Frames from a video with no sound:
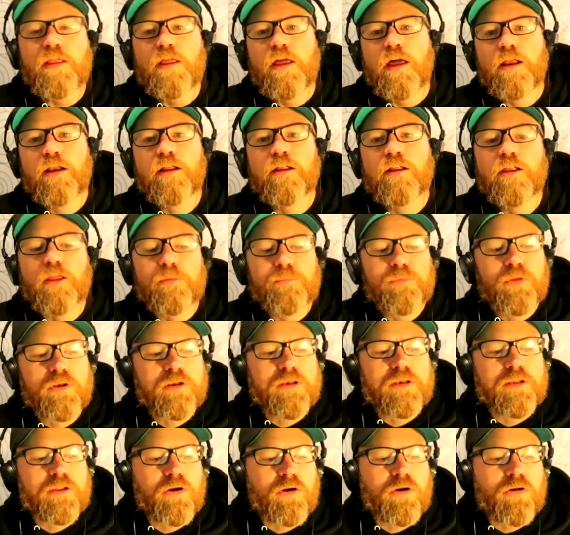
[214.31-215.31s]
and in
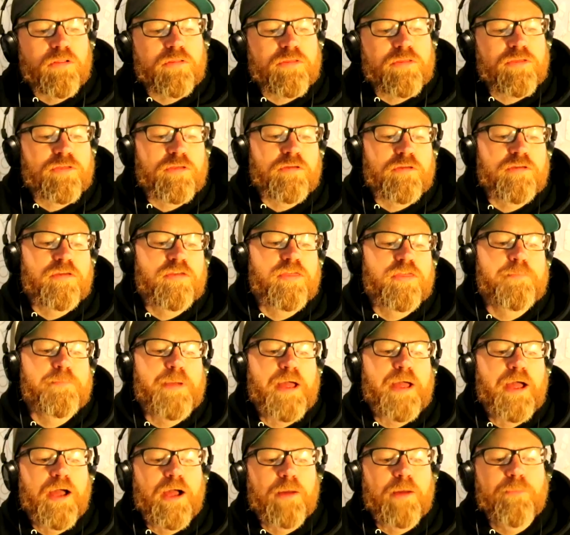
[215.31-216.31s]
community halls such as the
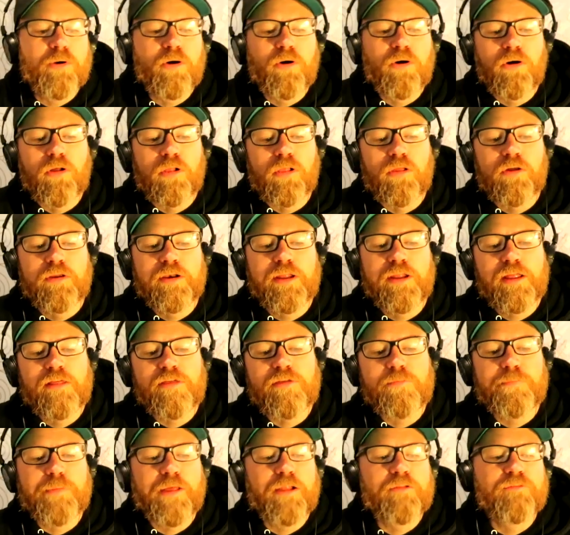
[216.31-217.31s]
Palm Hall on
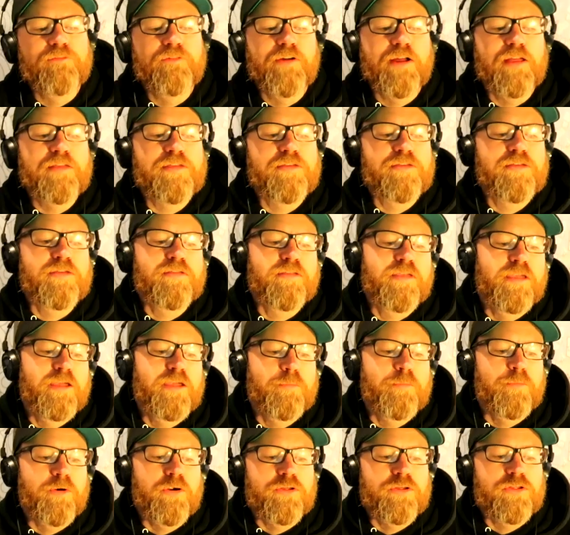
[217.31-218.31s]
East Belfast's
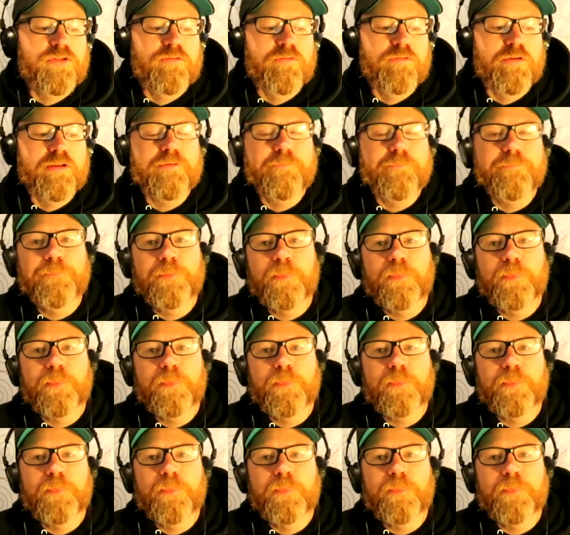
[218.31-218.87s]
Tamar Street.